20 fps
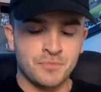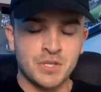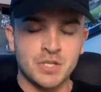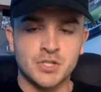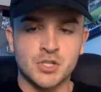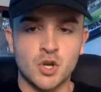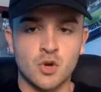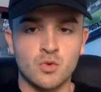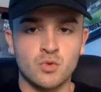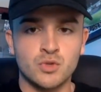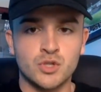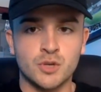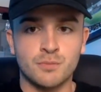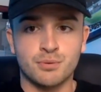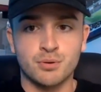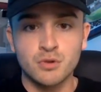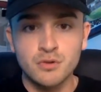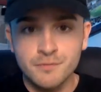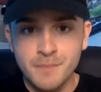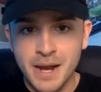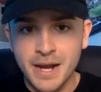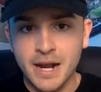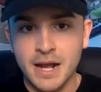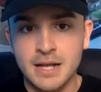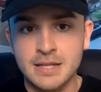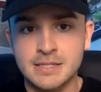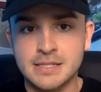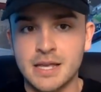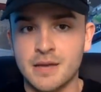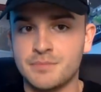So to prove my
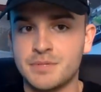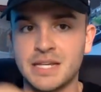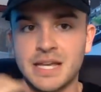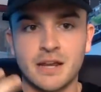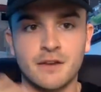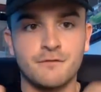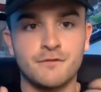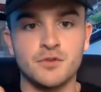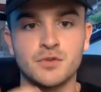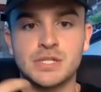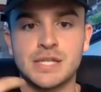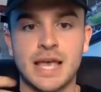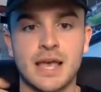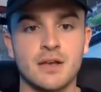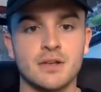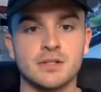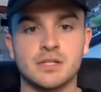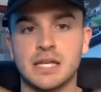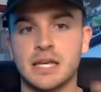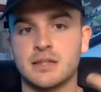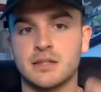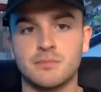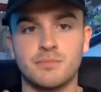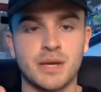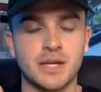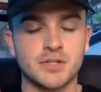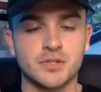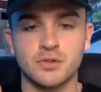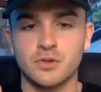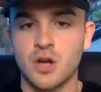concept, to get a few sales, to get the
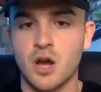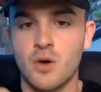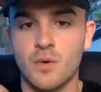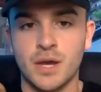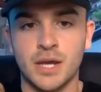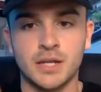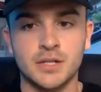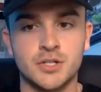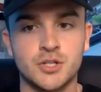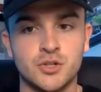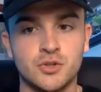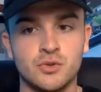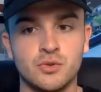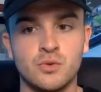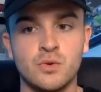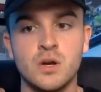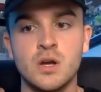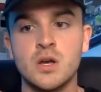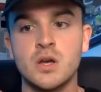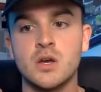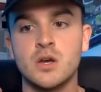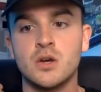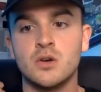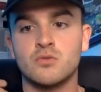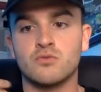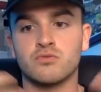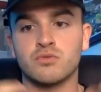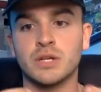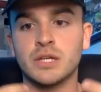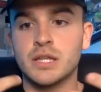pixel going, to
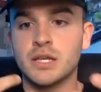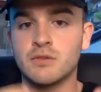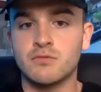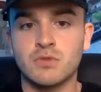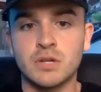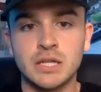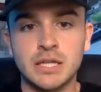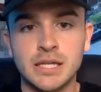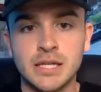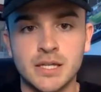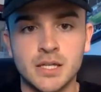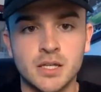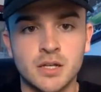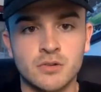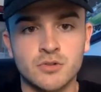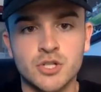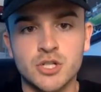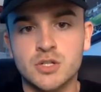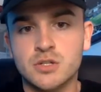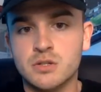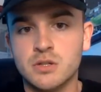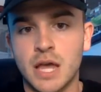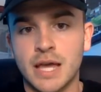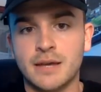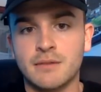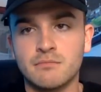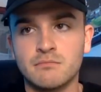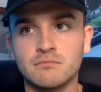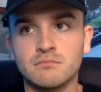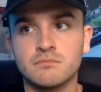really, really, just
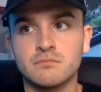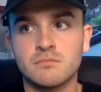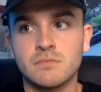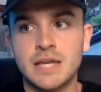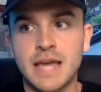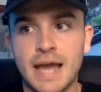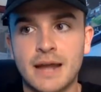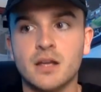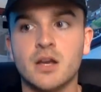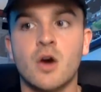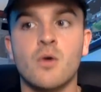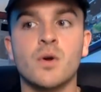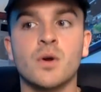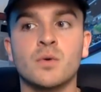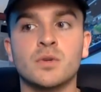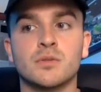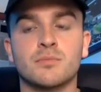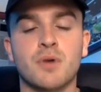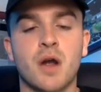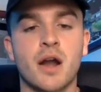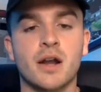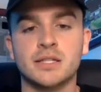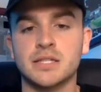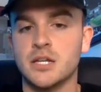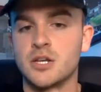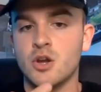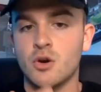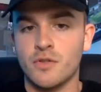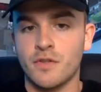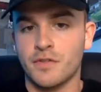like get going with the product
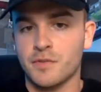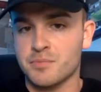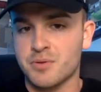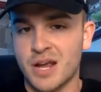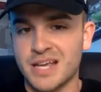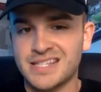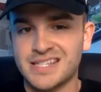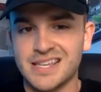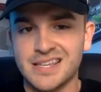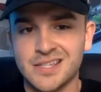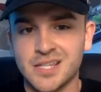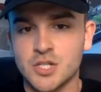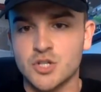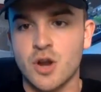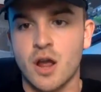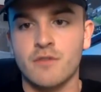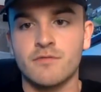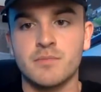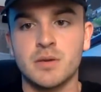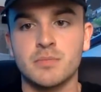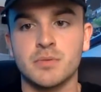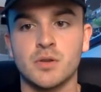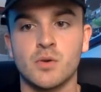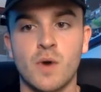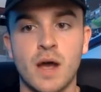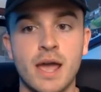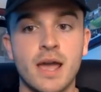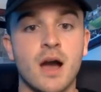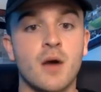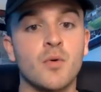and know that the price isn't driving people
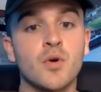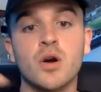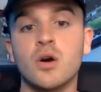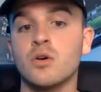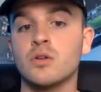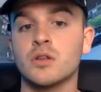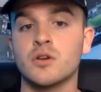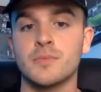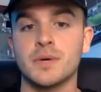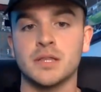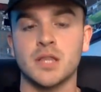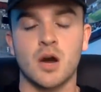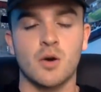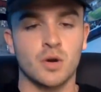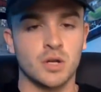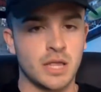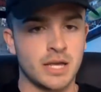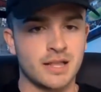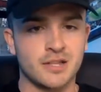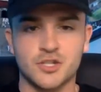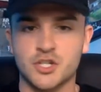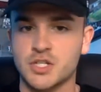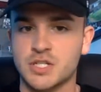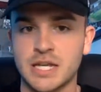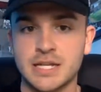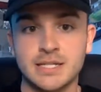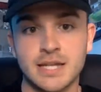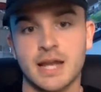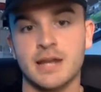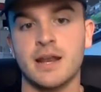away, I will go a little bit lower. Like let's just
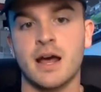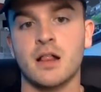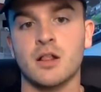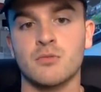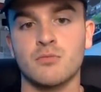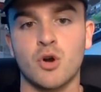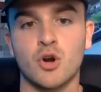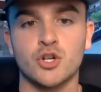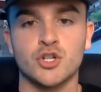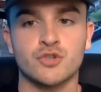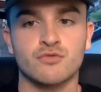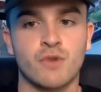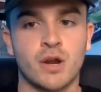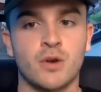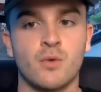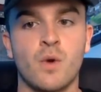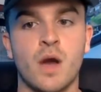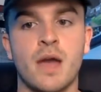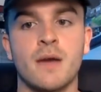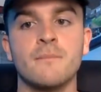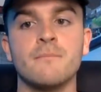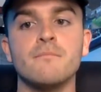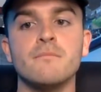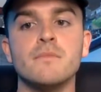say $10 margin right away.